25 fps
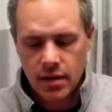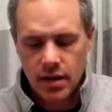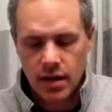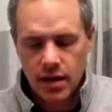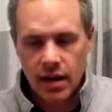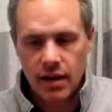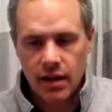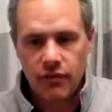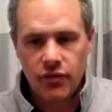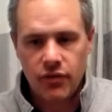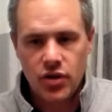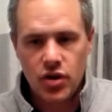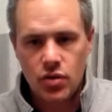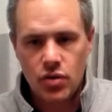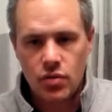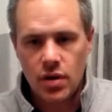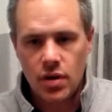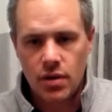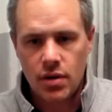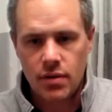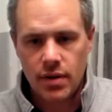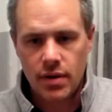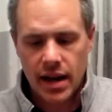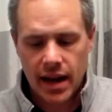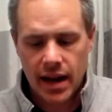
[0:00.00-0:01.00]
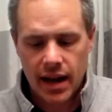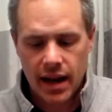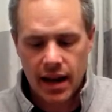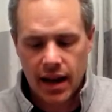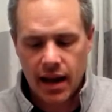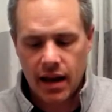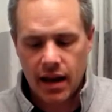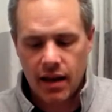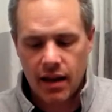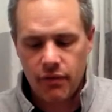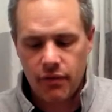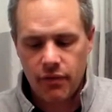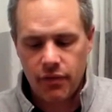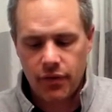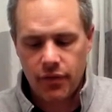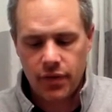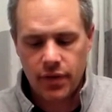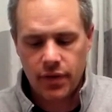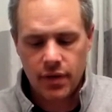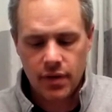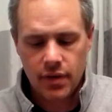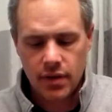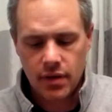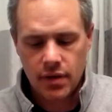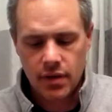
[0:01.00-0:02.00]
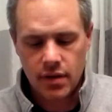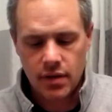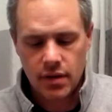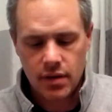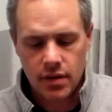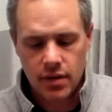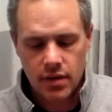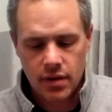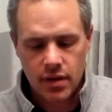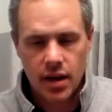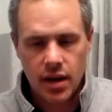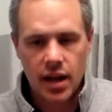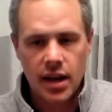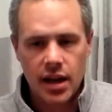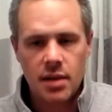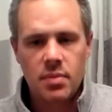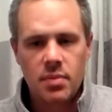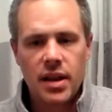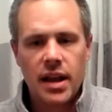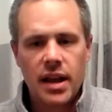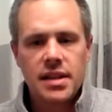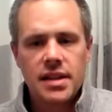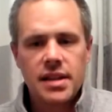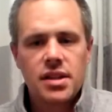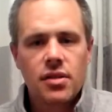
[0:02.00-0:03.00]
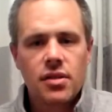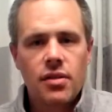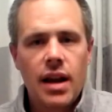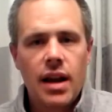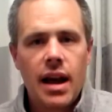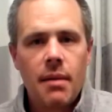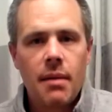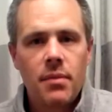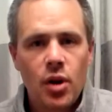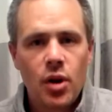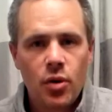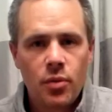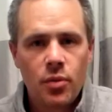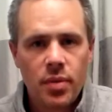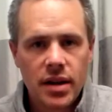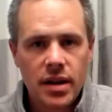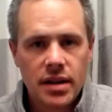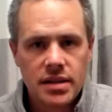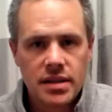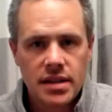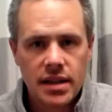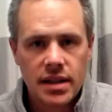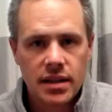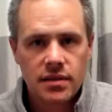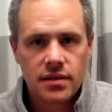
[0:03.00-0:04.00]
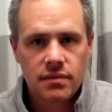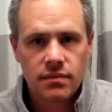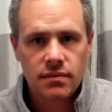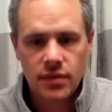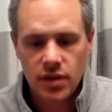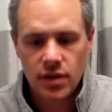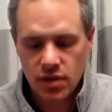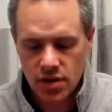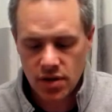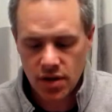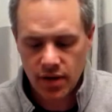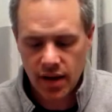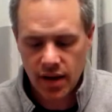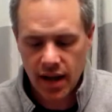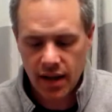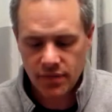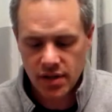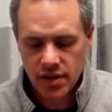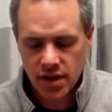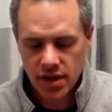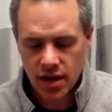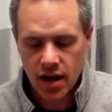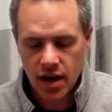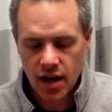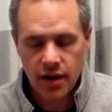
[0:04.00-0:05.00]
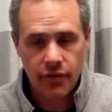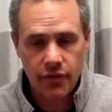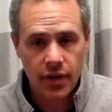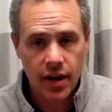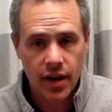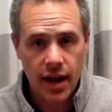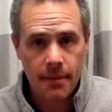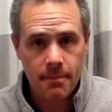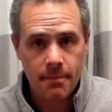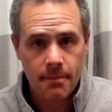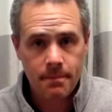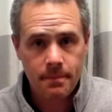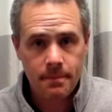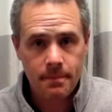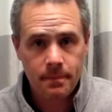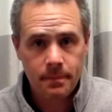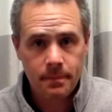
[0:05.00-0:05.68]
If you don't have any plastic wrap, no big deal. You don't have to cover it up.